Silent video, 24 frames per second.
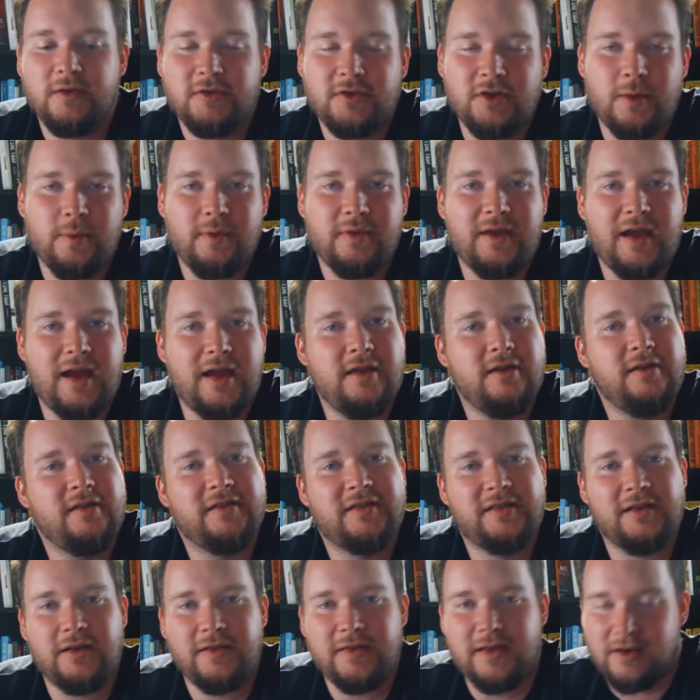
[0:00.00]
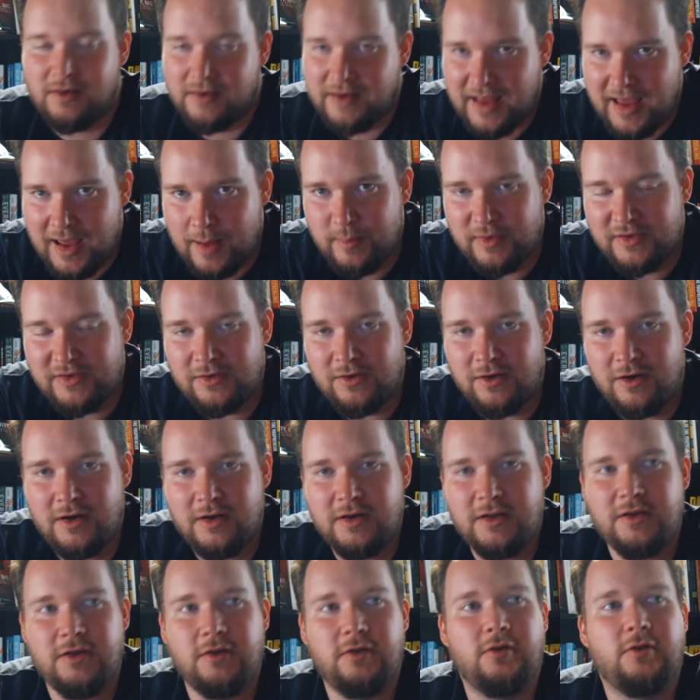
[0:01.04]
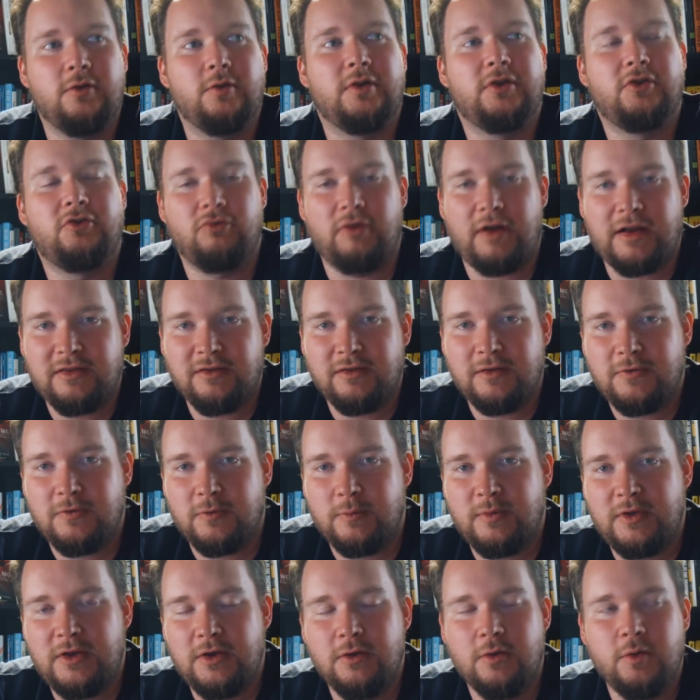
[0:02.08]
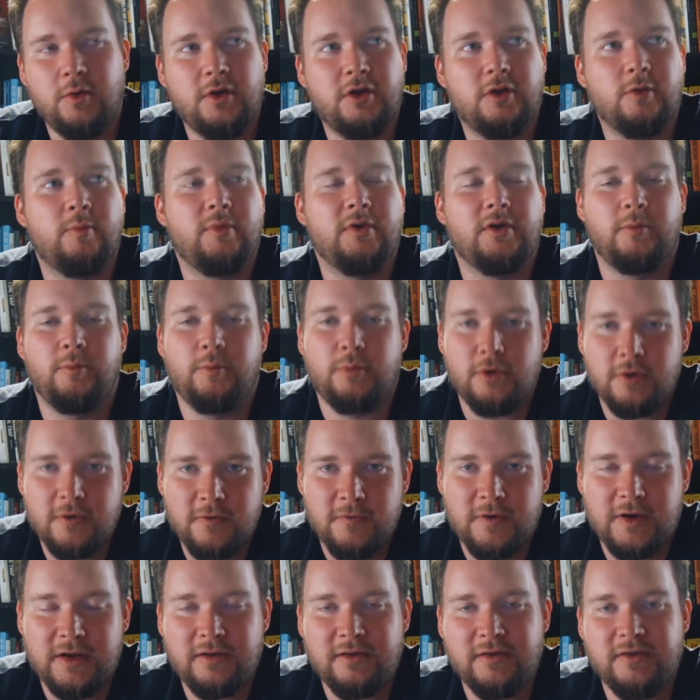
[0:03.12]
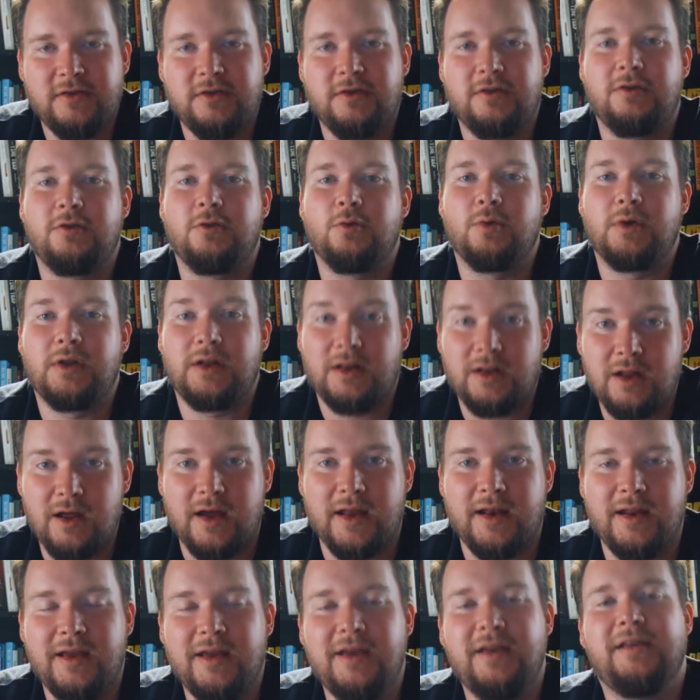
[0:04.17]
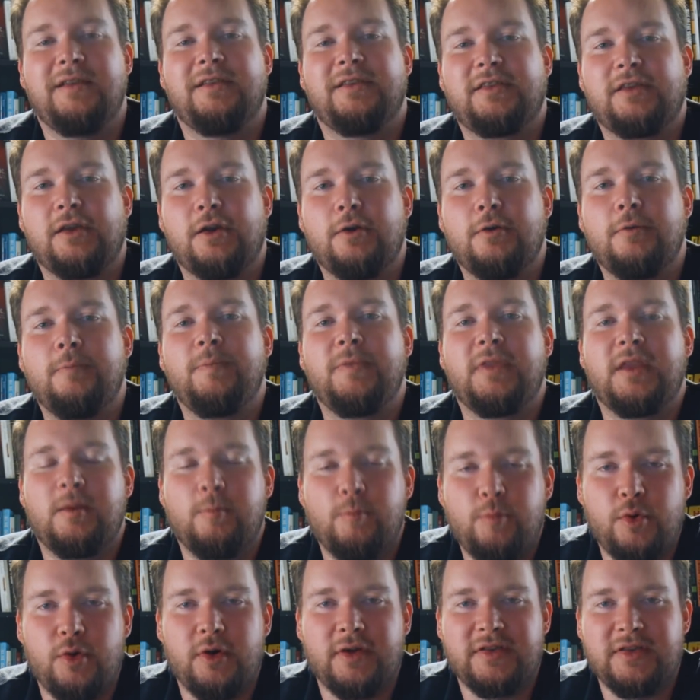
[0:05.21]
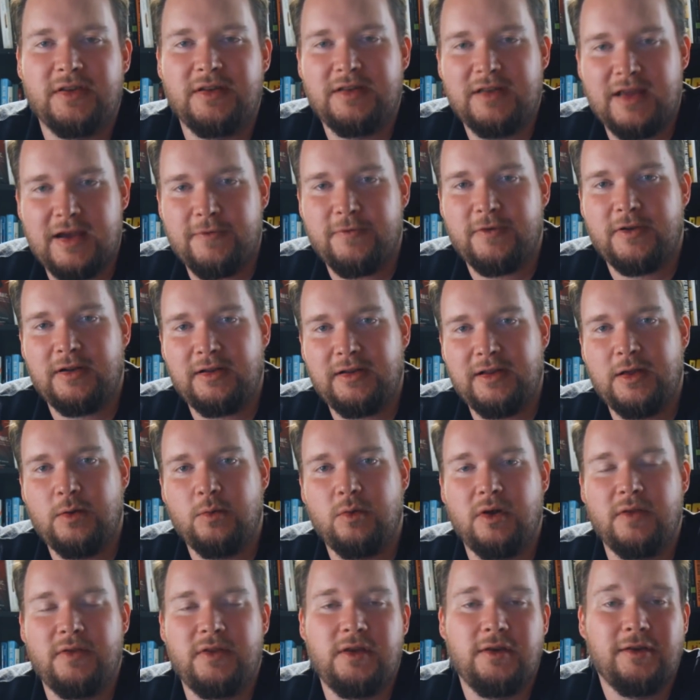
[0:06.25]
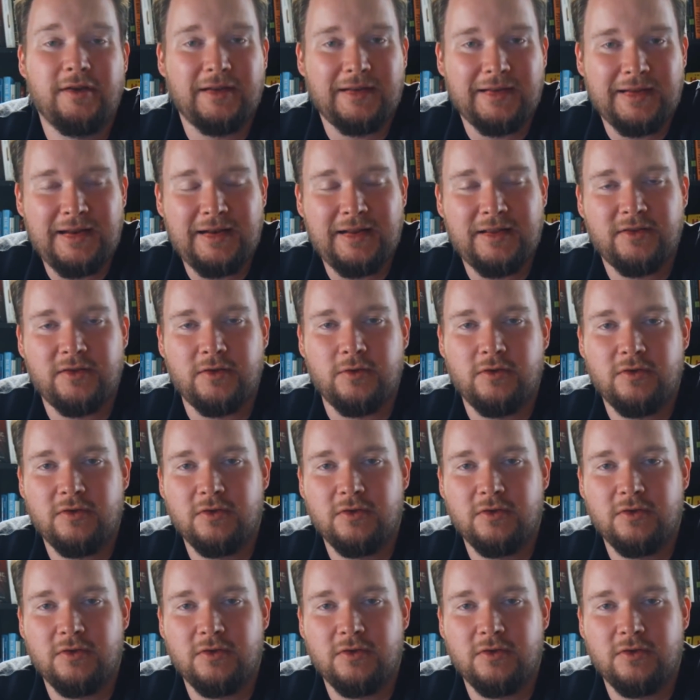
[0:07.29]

On top of that, you can sell that on Amazon. You can do it directly from you. You can build book funnels. You can do a lot. So books are definitely one that you can lean into